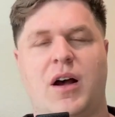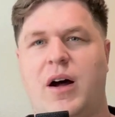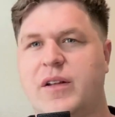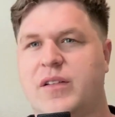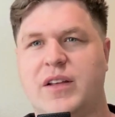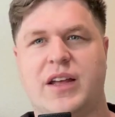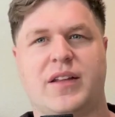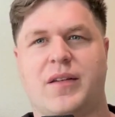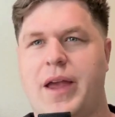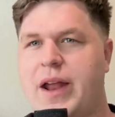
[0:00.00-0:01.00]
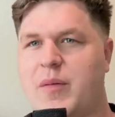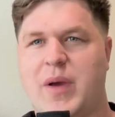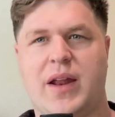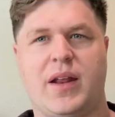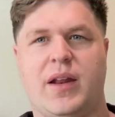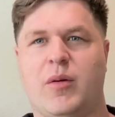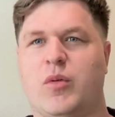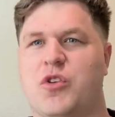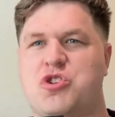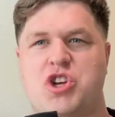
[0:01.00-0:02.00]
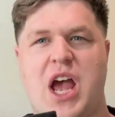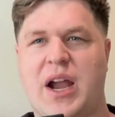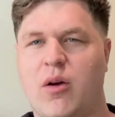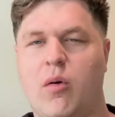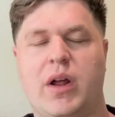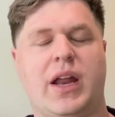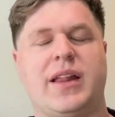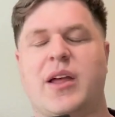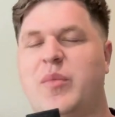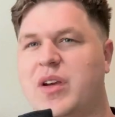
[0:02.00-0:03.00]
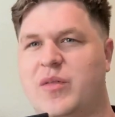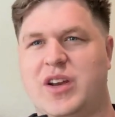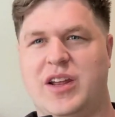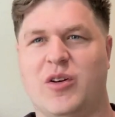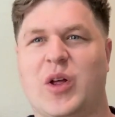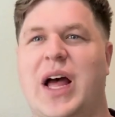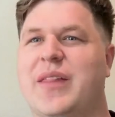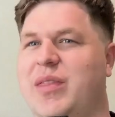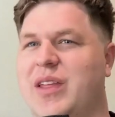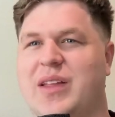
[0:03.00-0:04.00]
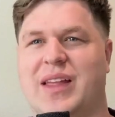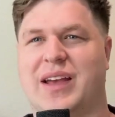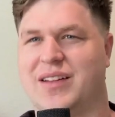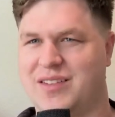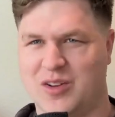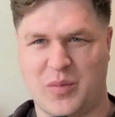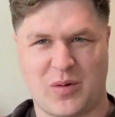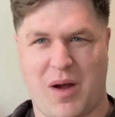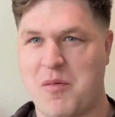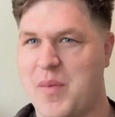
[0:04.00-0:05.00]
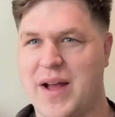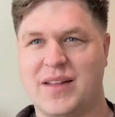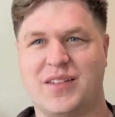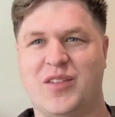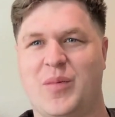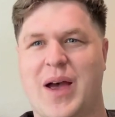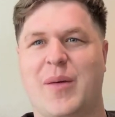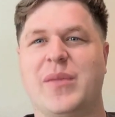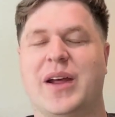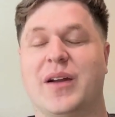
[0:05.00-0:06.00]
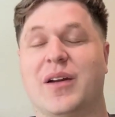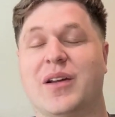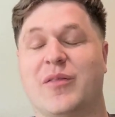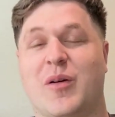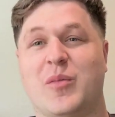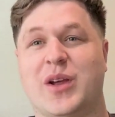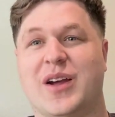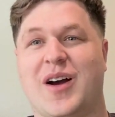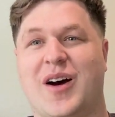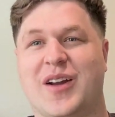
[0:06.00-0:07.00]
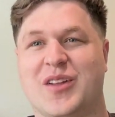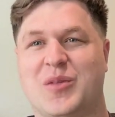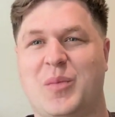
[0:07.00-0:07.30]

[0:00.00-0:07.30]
Honestly, it's animated. It was a shadow. It ain't that big of a deal. I think that could still be Robert Pattinson's Batman, if I'm being honest.